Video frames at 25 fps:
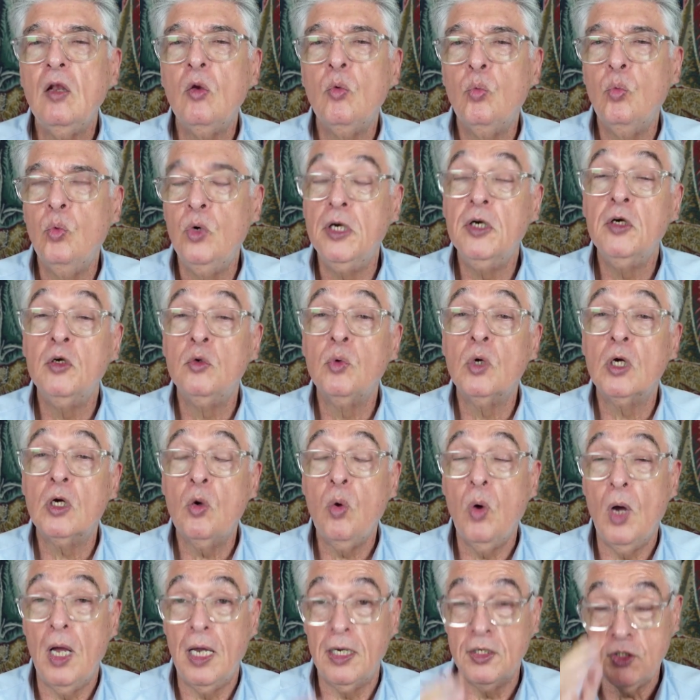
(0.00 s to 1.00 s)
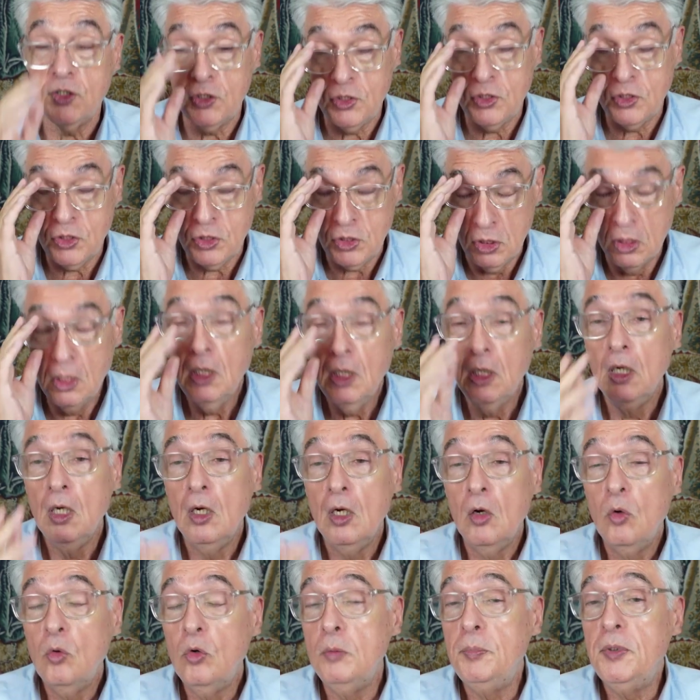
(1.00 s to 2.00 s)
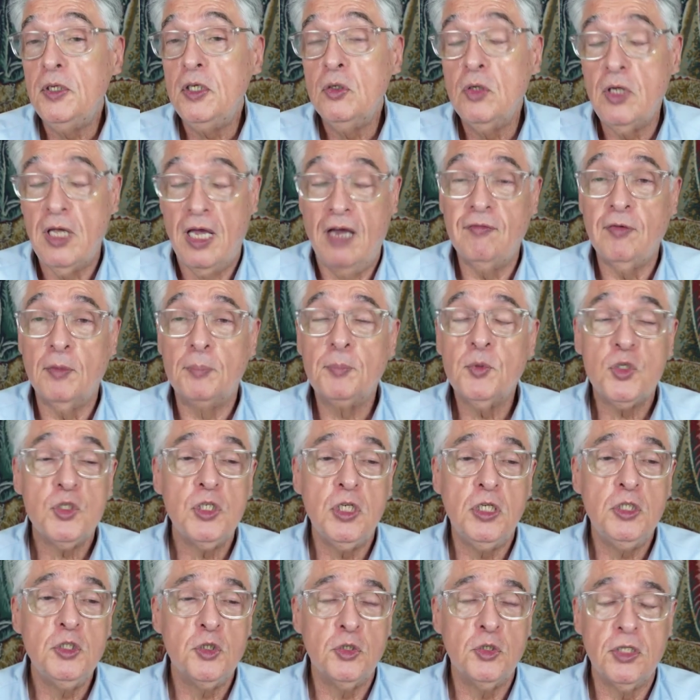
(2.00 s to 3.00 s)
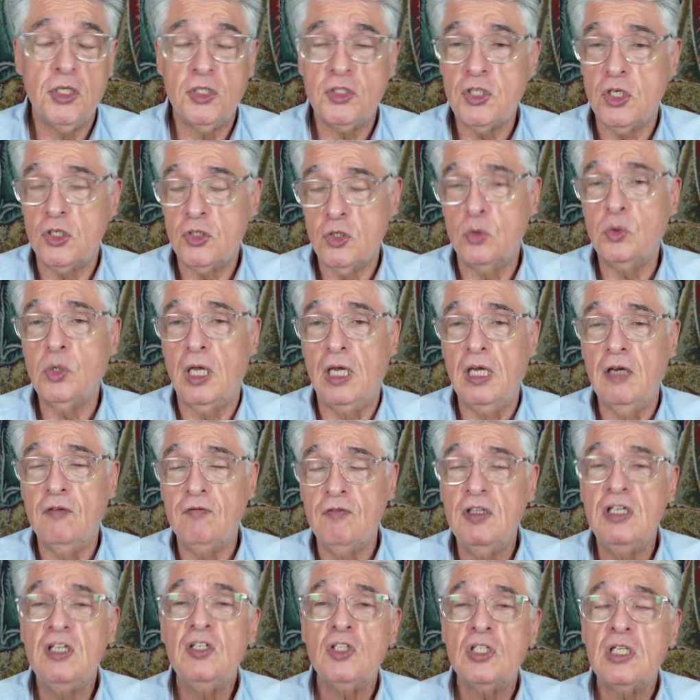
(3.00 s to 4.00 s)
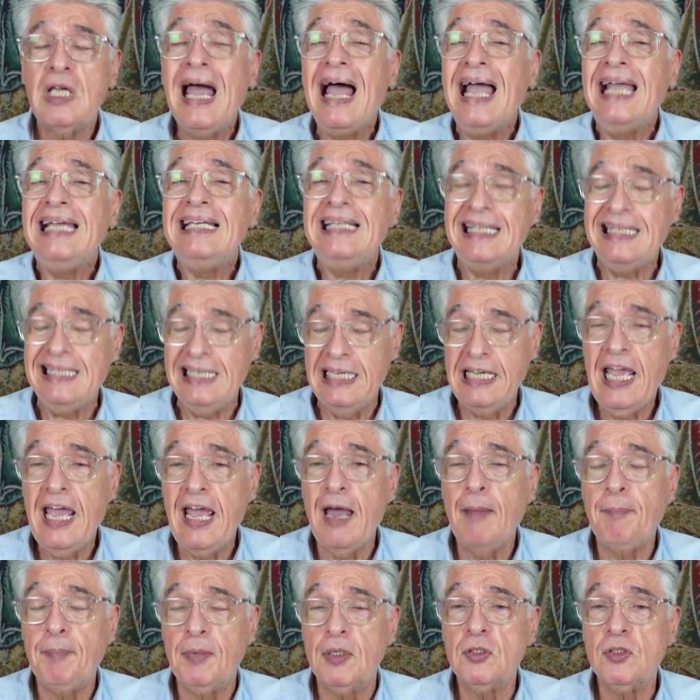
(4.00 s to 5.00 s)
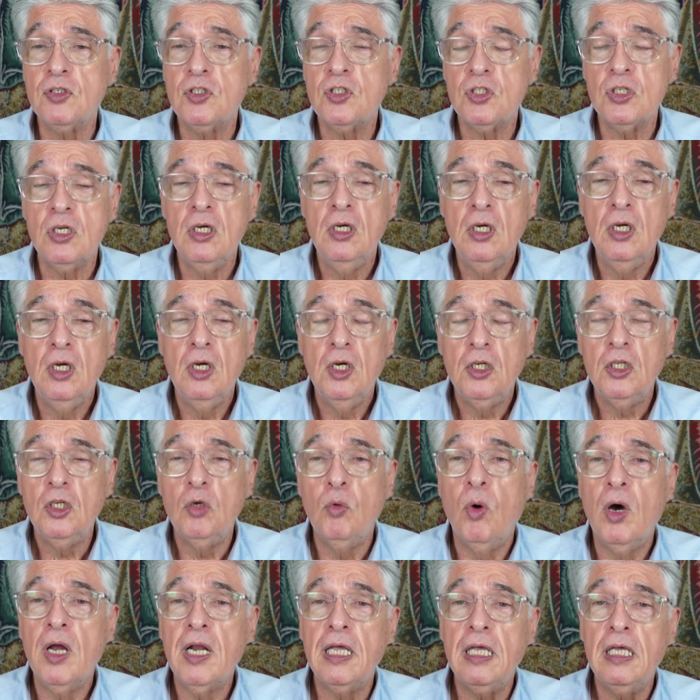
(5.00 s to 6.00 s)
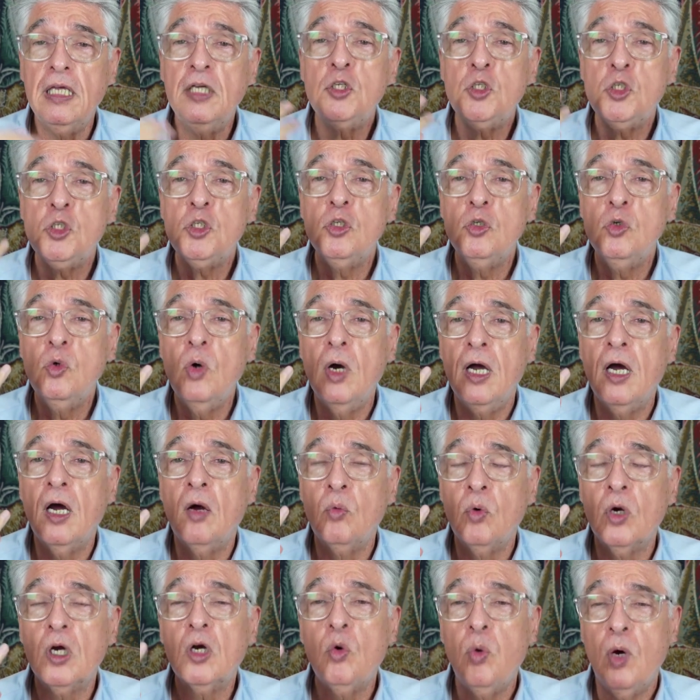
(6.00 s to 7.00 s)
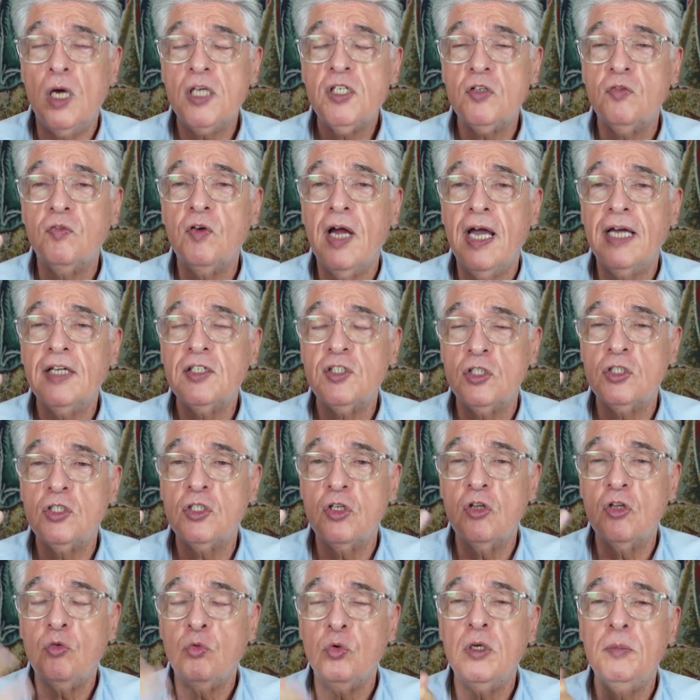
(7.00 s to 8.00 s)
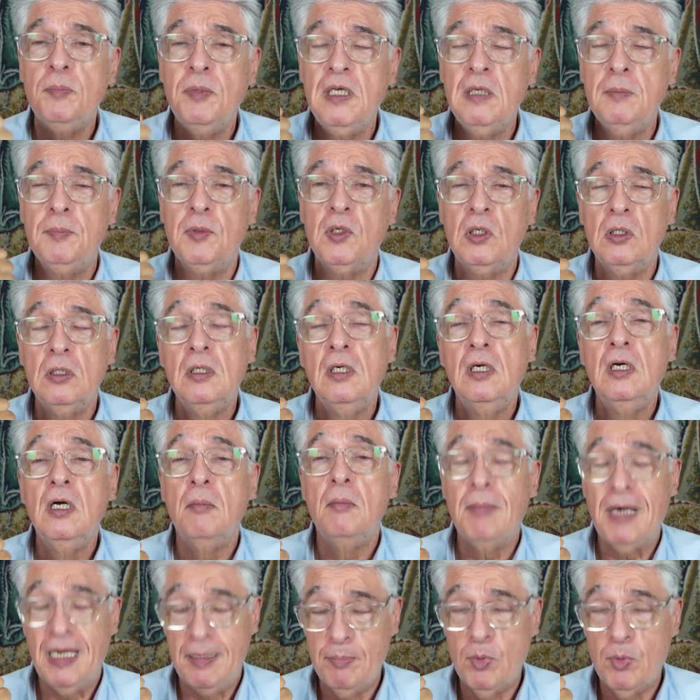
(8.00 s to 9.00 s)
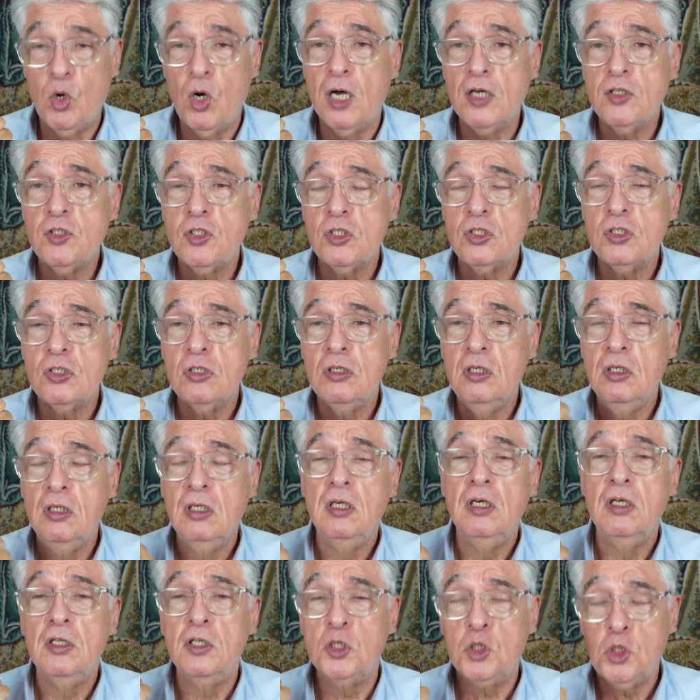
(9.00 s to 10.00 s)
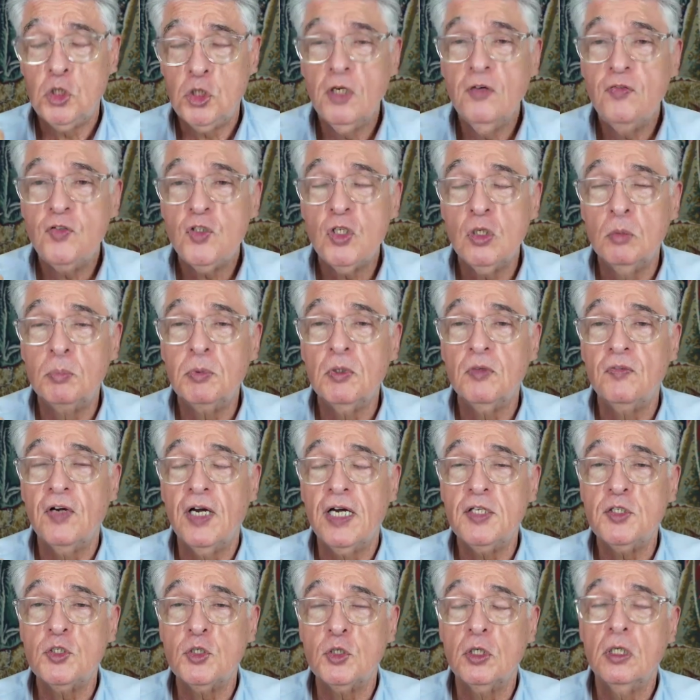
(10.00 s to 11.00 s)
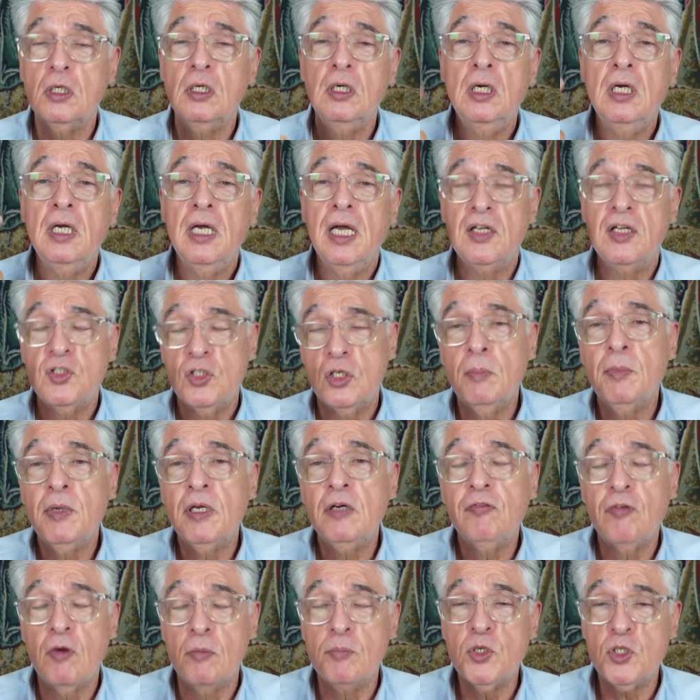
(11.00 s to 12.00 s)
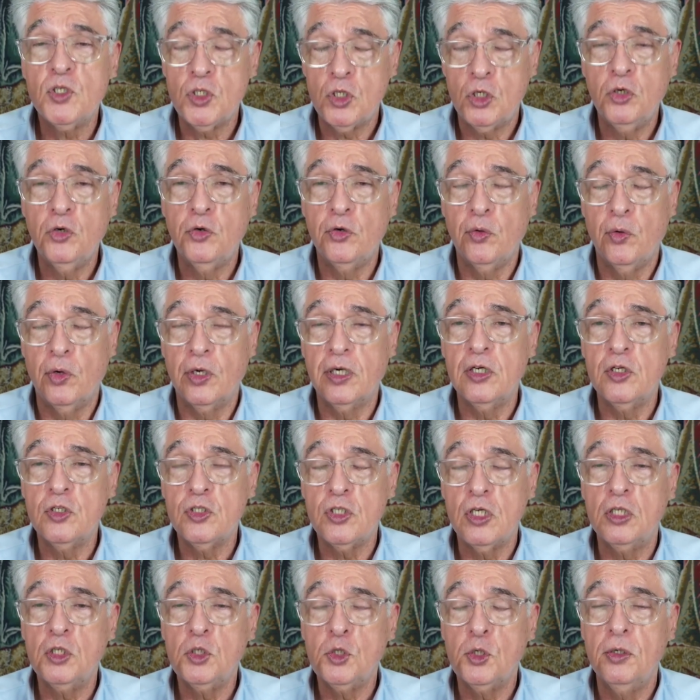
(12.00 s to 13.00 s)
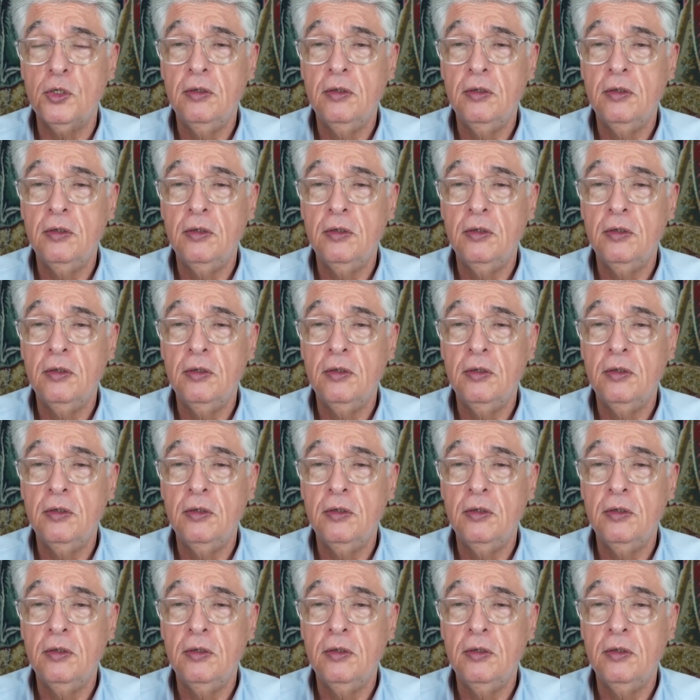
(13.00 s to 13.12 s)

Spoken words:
weird requests would be you'd have a procedure that says, okay, if this kind of thing happens, you want to issue a request for access to three people, my boss, the shift supervisor, and somebody from the security organization.